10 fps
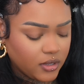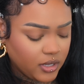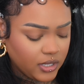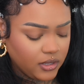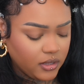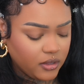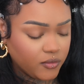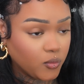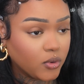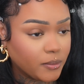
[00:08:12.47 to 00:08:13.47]
I love
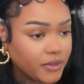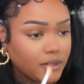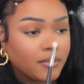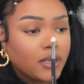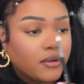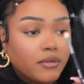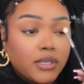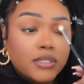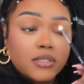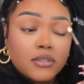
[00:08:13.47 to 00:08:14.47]
warmth in my
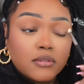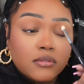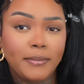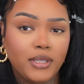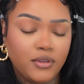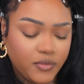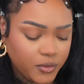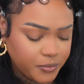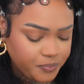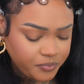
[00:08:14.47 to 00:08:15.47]
crease. Beautiful.